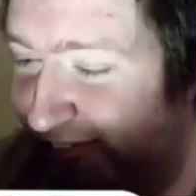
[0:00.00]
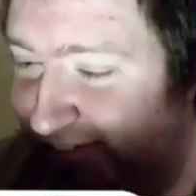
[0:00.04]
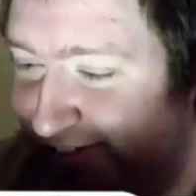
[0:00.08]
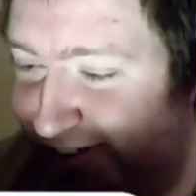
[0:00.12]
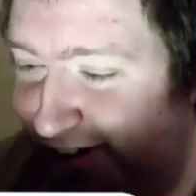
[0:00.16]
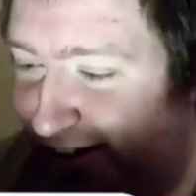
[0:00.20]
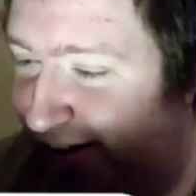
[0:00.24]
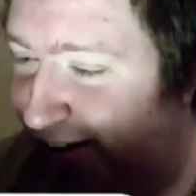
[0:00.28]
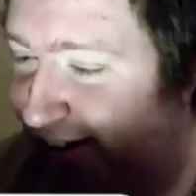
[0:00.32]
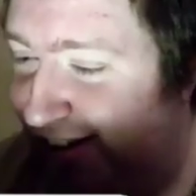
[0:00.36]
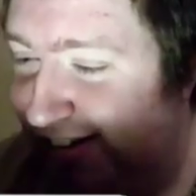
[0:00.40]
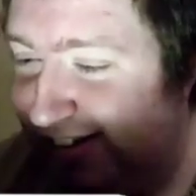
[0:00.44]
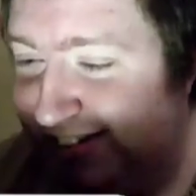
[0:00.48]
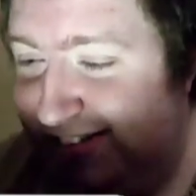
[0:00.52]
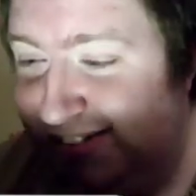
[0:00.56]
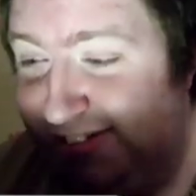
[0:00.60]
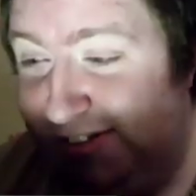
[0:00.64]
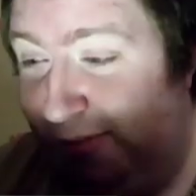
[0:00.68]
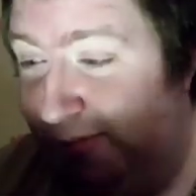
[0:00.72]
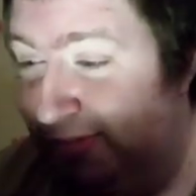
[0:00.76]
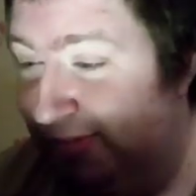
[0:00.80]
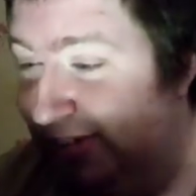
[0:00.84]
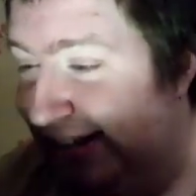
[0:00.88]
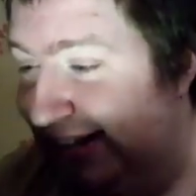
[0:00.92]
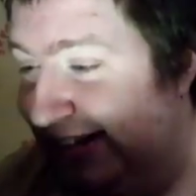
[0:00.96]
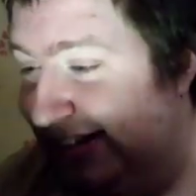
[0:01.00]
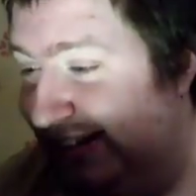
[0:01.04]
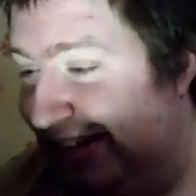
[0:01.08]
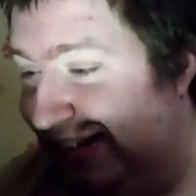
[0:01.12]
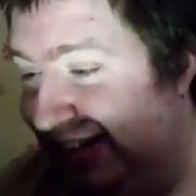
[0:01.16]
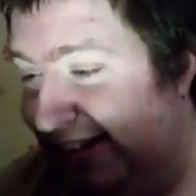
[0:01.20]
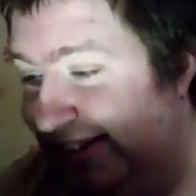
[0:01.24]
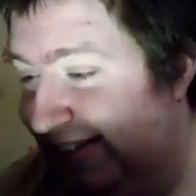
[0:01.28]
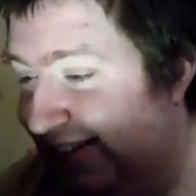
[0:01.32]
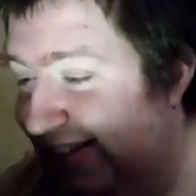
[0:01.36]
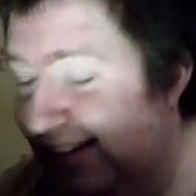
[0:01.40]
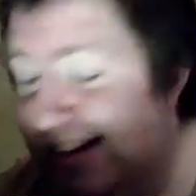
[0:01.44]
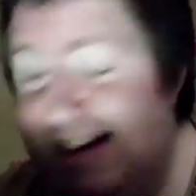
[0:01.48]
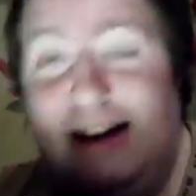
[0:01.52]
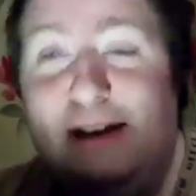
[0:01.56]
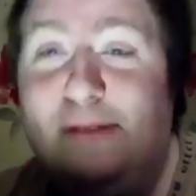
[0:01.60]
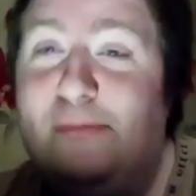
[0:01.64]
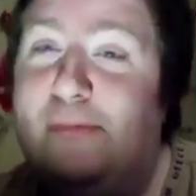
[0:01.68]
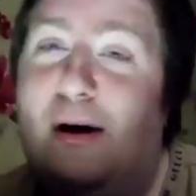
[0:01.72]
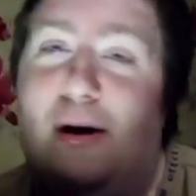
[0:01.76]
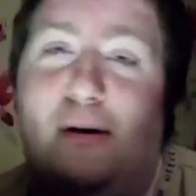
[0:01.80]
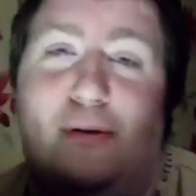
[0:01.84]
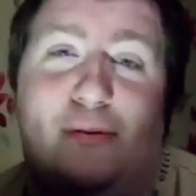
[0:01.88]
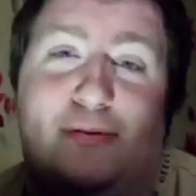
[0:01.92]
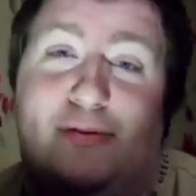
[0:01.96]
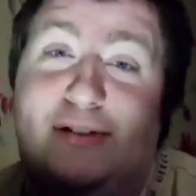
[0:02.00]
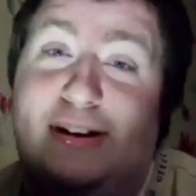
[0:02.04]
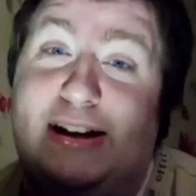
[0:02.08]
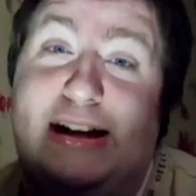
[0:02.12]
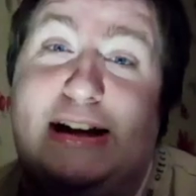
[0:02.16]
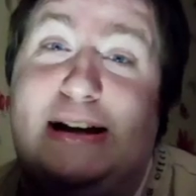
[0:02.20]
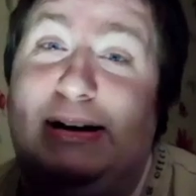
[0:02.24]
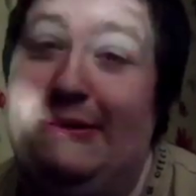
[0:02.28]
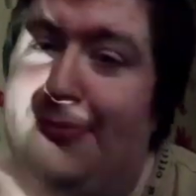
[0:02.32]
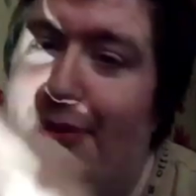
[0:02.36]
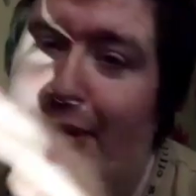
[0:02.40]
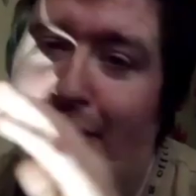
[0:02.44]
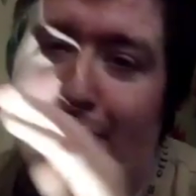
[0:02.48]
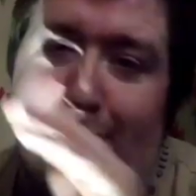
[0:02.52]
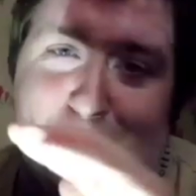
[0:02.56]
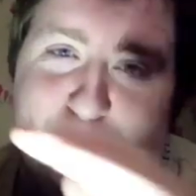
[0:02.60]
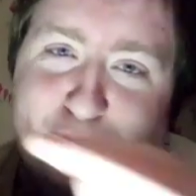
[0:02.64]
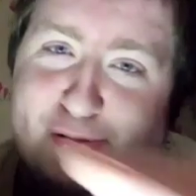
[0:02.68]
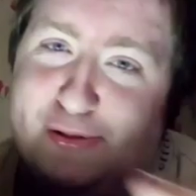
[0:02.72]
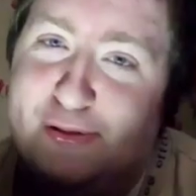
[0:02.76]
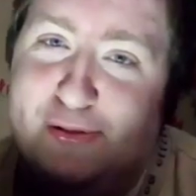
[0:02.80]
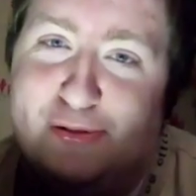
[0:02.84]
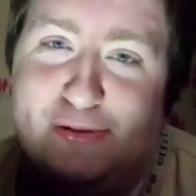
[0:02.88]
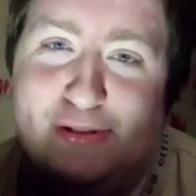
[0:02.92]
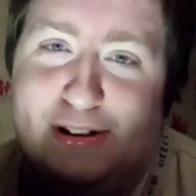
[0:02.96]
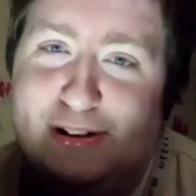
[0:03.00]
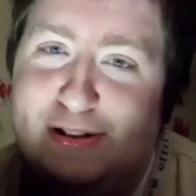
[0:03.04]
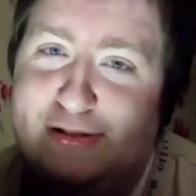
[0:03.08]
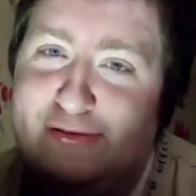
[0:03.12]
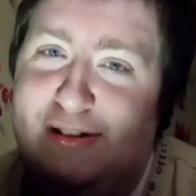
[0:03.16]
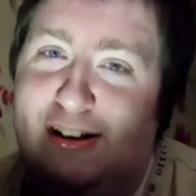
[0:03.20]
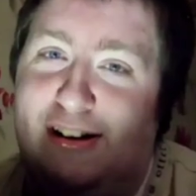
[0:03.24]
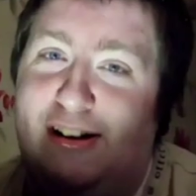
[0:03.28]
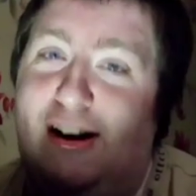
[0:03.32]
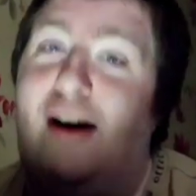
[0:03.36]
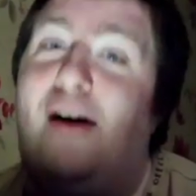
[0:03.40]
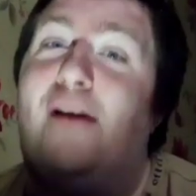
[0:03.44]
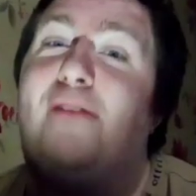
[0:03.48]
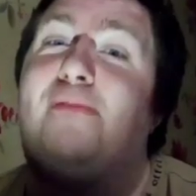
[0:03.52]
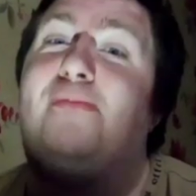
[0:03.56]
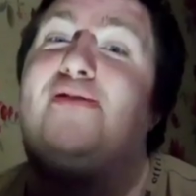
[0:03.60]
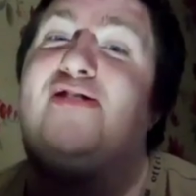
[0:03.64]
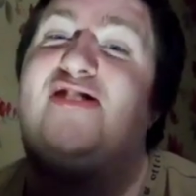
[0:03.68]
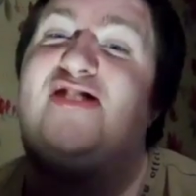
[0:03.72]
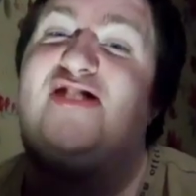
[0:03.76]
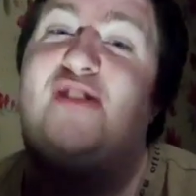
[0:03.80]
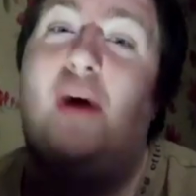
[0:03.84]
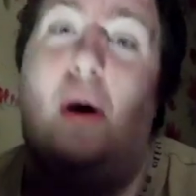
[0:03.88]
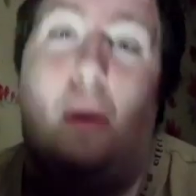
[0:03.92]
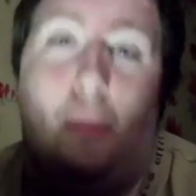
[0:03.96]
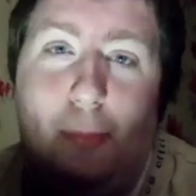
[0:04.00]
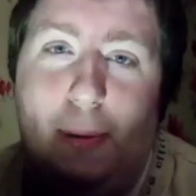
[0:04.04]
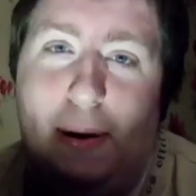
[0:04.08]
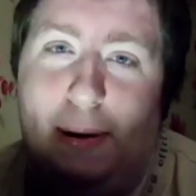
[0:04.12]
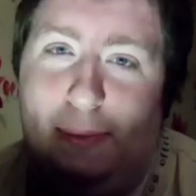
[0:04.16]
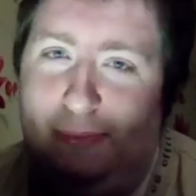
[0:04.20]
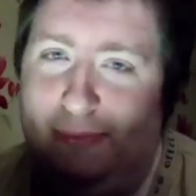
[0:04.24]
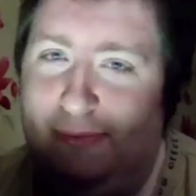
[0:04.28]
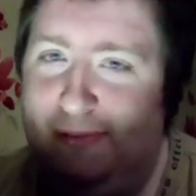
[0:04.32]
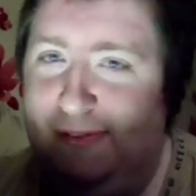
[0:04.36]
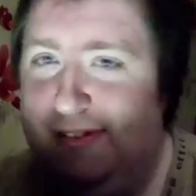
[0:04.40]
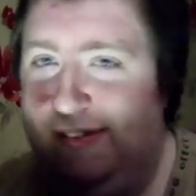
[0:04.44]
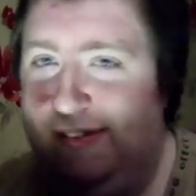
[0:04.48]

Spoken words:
sorry, I need to stop saying that. He will not do a diss track. I'm stopping.